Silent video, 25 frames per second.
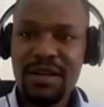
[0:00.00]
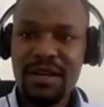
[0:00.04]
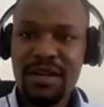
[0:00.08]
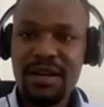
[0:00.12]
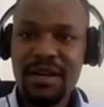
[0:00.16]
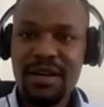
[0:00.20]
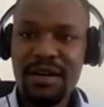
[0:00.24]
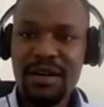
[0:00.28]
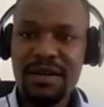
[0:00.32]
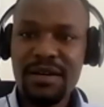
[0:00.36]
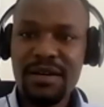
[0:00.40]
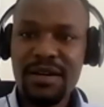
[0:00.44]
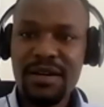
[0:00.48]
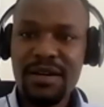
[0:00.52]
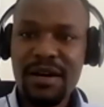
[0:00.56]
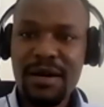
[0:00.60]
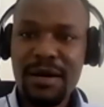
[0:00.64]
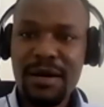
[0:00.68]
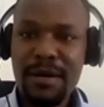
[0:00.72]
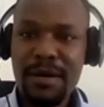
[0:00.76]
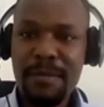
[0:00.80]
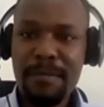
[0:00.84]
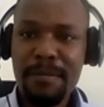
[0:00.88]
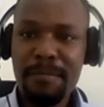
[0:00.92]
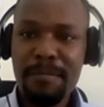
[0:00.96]
and
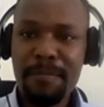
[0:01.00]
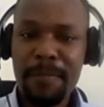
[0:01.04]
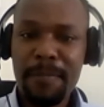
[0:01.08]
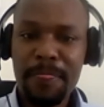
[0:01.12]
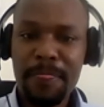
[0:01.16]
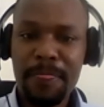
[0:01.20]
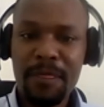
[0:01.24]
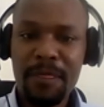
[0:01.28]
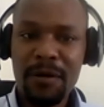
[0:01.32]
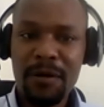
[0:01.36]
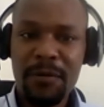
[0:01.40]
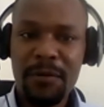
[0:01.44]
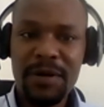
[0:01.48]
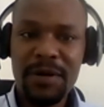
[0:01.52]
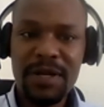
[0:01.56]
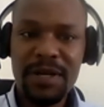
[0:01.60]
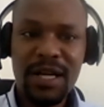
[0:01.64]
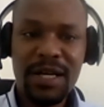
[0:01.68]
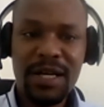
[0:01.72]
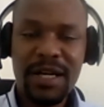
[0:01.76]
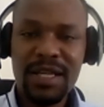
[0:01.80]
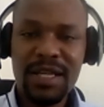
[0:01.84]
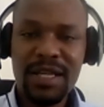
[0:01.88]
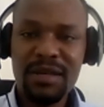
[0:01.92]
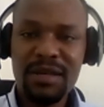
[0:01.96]
um, when I
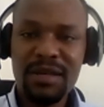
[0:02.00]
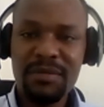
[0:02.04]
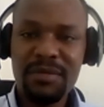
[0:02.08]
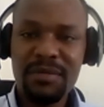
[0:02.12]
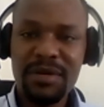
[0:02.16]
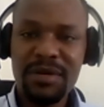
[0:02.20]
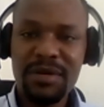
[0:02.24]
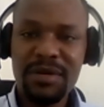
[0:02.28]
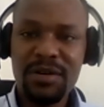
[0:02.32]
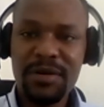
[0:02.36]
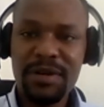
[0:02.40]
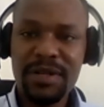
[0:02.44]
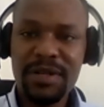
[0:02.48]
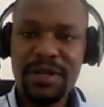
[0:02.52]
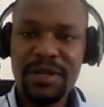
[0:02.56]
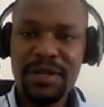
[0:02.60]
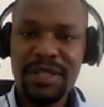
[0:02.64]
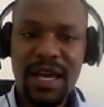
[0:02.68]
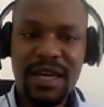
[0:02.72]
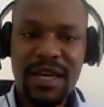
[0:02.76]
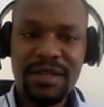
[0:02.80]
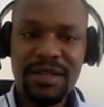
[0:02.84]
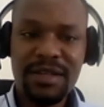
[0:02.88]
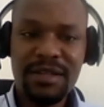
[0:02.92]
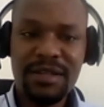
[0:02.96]
look at the Bitcoins, I
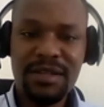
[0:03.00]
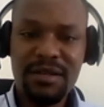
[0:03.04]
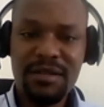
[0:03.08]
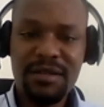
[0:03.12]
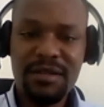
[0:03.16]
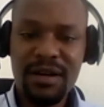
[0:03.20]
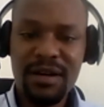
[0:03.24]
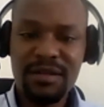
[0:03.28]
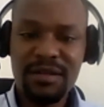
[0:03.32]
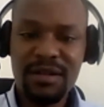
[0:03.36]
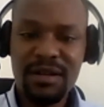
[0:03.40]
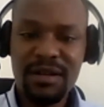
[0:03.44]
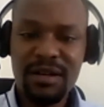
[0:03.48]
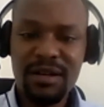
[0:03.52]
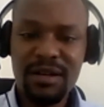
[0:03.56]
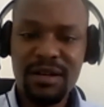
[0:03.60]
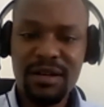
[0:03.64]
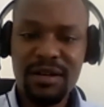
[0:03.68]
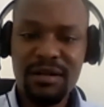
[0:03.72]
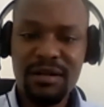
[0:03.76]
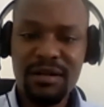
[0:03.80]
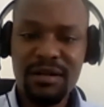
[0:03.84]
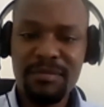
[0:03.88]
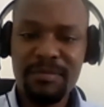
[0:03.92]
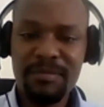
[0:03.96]
see that
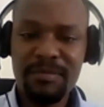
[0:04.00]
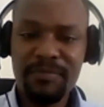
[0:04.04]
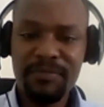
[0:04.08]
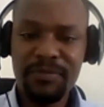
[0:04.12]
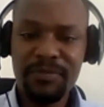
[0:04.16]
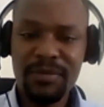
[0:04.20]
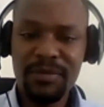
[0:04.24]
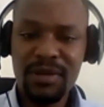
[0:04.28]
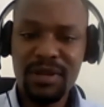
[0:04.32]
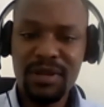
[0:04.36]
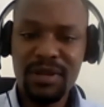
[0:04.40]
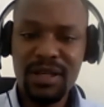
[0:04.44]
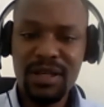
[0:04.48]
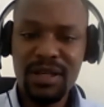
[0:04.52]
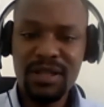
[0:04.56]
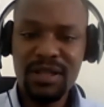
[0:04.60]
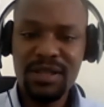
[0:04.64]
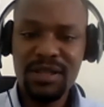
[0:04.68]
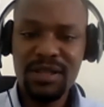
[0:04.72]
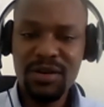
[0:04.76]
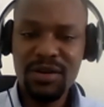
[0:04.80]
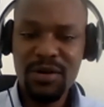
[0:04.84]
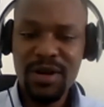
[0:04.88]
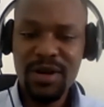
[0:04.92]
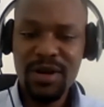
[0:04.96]
um, it's
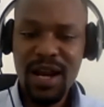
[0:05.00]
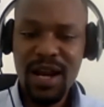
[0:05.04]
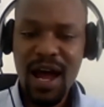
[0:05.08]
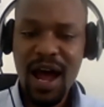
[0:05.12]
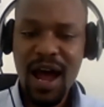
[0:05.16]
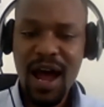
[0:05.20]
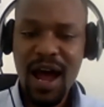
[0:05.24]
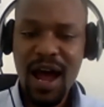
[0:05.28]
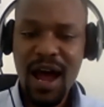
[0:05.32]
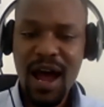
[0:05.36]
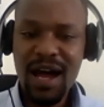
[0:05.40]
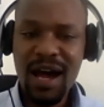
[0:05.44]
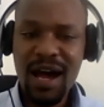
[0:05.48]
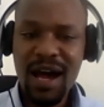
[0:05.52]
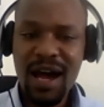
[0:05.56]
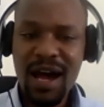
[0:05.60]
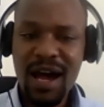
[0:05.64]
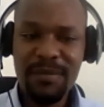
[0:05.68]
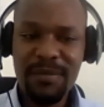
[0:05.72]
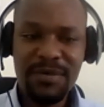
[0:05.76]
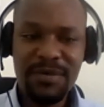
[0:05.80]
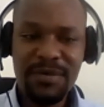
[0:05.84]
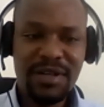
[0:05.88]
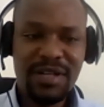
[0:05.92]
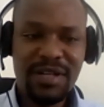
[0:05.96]
on an
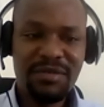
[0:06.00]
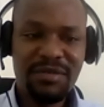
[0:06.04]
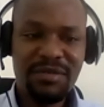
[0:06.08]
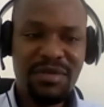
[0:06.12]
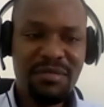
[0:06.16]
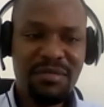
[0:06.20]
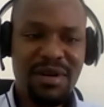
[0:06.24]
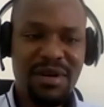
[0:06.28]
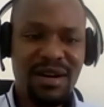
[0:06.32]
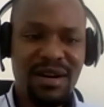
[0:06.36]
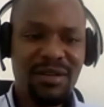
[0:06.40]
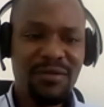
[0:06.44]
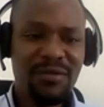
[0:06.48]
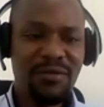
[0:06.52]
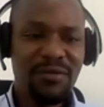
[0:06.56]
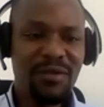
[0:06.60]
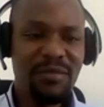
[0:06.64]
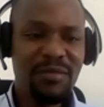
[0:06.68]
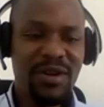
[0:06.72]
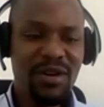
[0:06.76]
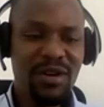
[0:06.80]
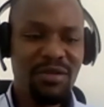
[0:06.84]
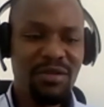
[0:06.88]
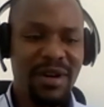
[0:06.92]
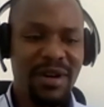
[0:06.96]
uptrend. Remember, for me
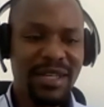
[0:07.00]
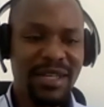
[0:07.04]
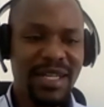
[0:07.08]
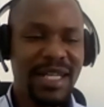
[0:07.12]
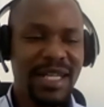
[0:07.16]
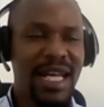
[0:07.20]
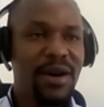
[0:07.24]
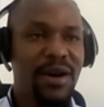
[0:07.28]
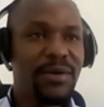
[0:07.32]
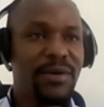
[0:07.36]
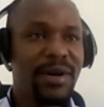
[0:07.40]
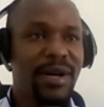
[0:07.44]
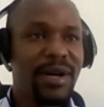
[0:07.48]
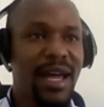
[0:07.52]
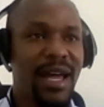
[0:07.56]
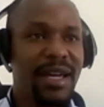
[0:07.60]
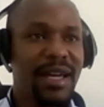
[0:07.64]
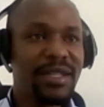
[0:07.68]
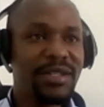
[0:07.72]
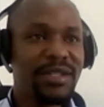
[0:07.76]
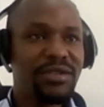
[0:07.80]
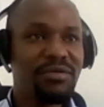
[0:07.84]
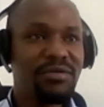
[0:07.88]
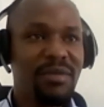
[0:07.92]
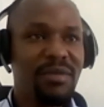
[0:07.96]
on my side, I rely
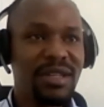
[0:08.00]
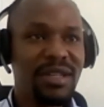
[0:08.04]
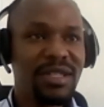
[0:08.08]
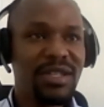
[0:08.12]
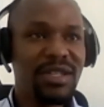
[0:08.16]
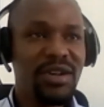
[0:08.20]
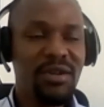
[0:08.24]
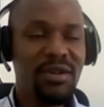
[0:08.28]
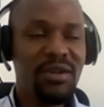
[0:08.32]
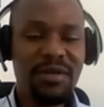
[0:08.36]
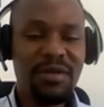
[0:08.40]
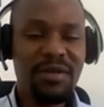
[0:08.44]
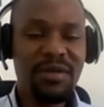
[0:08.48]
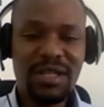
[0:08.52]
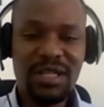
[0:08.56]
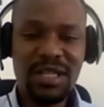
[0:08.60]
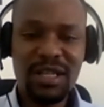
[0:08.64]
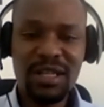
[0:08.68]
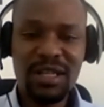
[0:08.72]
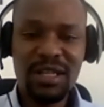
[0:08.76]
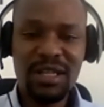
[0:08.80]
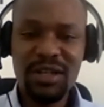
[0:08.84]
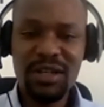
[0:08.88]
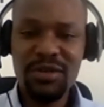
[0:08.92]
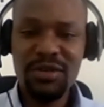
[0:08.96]
so much on the
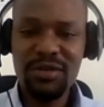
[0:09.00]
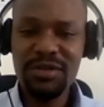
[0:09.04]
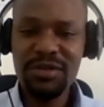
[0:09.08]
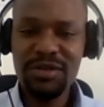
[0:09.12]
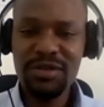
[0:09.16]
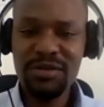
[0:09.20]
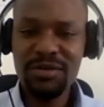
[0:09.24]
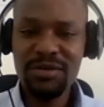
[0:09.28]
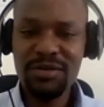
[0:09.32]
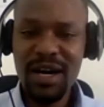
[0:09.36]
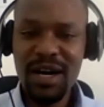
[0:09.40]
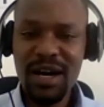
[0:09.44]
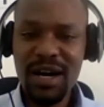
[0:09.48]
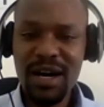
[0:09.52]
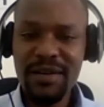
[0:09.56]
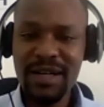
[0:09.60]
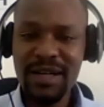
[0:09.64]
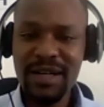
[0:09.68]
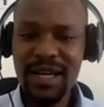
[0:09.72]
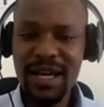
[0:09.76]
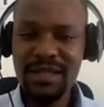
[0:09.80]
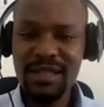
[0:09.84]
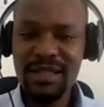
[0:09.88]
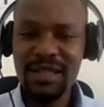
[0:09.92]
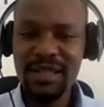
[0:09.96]
technical. So currently
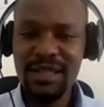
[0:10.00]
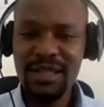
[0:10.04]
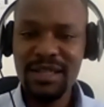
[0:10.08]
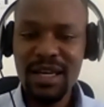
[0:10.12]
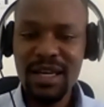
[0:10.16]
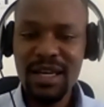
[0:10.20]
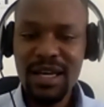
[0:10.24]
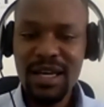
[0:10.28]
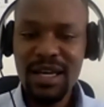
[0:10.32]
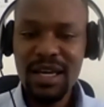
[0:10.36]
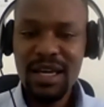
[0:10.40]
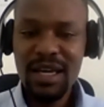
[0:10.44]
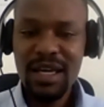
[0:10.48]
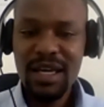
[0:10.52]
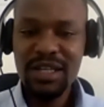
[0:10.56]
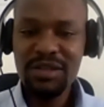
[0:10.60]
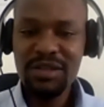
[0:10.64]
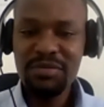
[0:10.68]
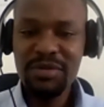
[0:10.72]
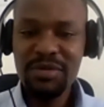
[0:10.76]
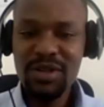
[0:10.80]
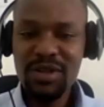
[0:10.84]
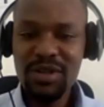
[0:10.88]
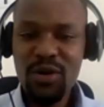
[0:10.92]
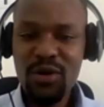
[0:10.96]
I see it's been
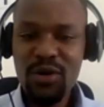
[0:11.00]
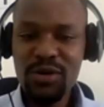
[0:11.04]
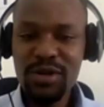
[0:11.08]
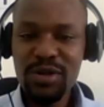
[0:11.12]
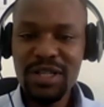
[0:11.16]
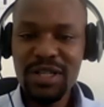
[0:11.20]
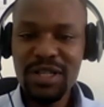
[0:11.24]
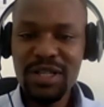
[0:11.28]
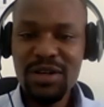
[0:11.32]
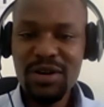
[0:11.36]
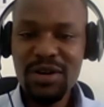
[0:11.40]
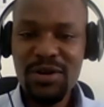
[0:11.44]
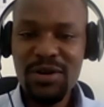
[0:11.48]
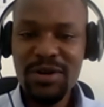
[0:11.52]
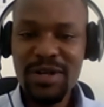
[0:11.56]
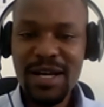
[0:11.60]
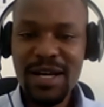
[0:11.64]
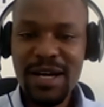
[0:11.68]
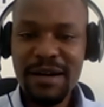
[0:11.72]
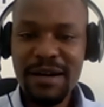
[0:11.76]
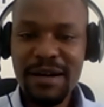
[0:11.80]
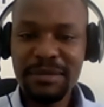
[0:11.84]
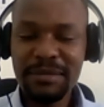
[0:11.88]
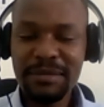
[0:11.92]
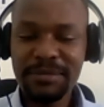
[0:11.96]
holding on
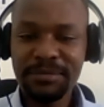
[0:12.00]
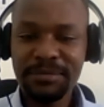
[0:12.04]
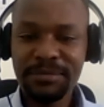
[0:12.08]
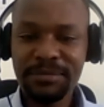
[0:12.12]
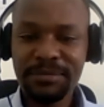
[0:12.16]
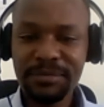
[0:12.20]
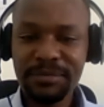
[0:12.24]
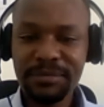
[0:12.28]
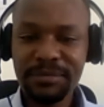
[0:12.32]
um,